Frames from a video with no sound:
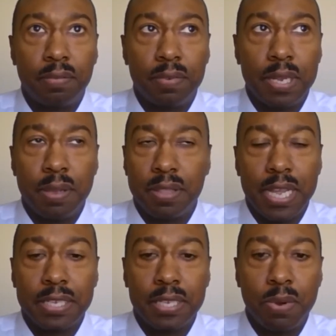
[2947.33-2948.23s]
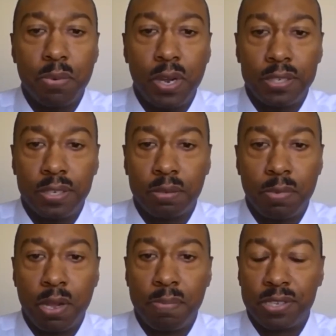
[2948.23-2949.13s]
The last thing we want is the
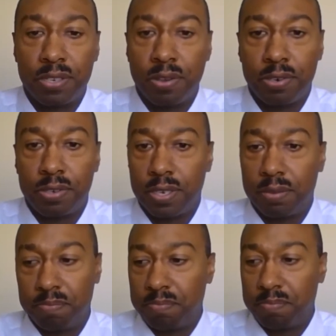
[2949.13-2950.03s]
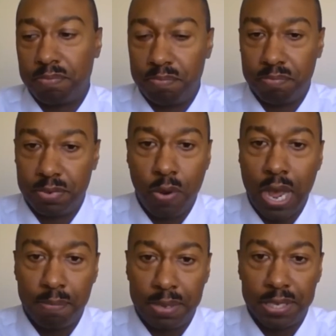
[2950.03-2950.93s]
small business owner to go out
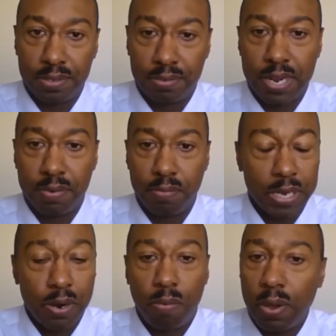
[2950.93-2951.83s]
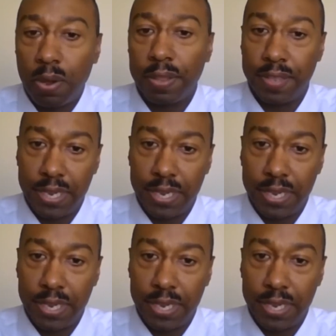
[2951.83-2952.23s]
of business, right? We don't want that.